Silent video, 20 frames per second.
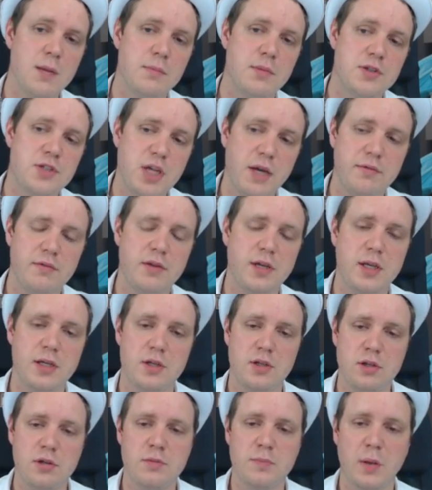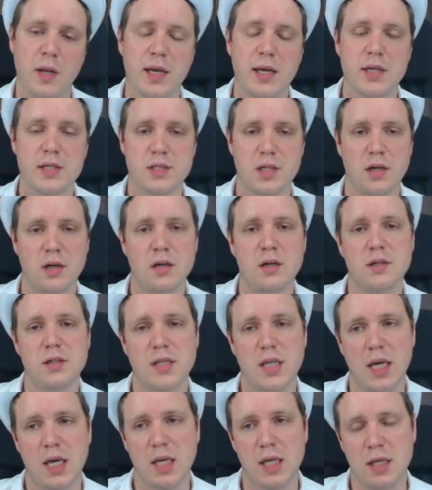But generally, new players
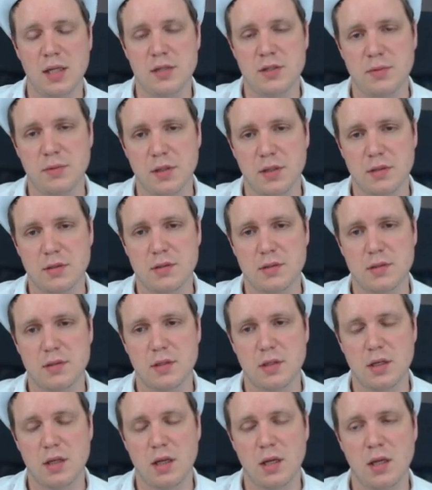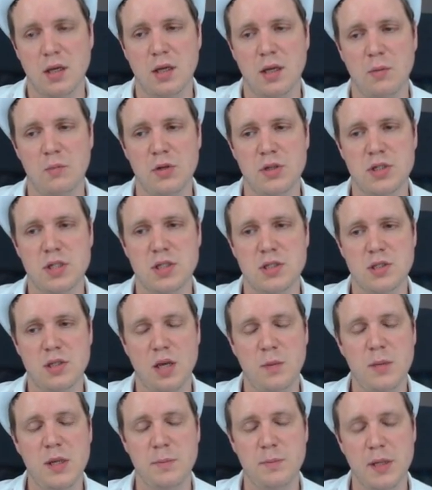aren't getting into it, uh, which is
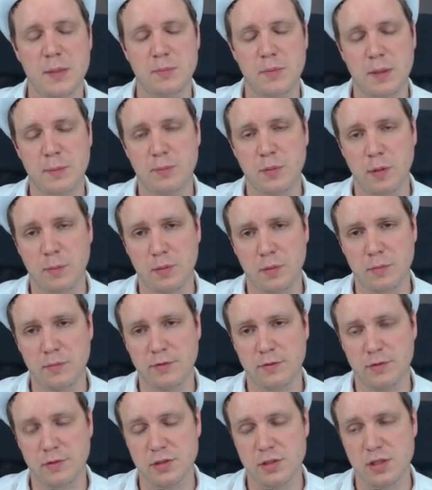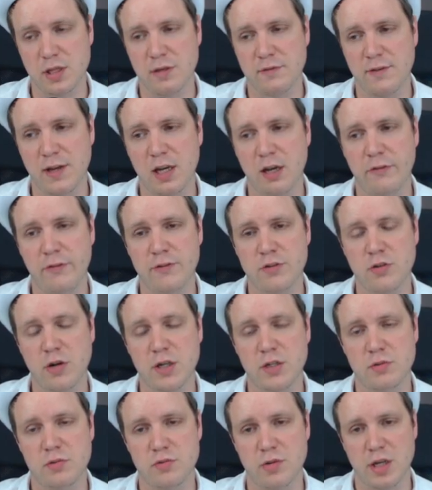a big, big, big problem for us. And Valve have
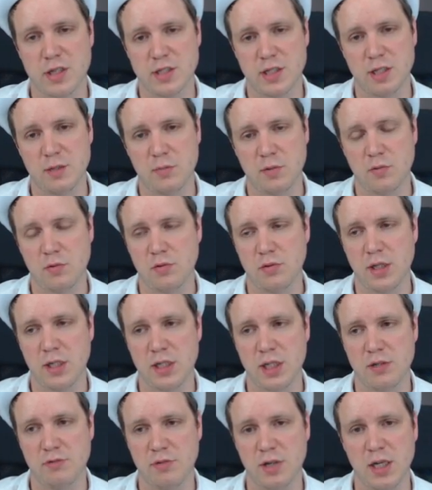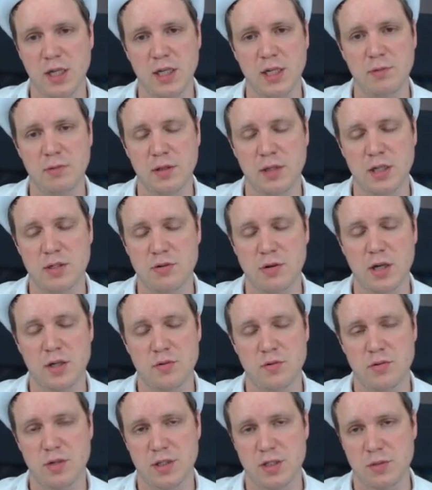tried to address it, but all they did really when they
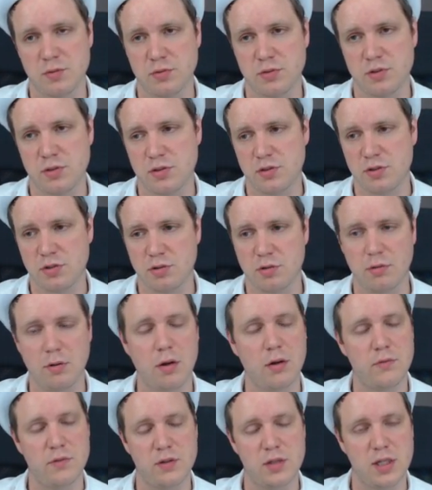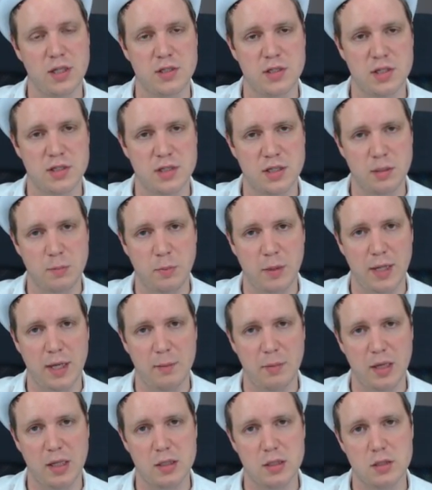tried to address it was screw over the existing
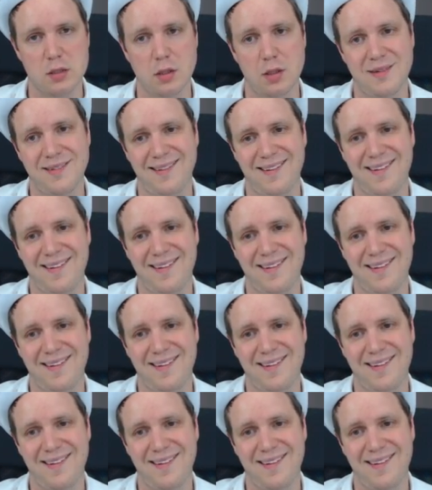player base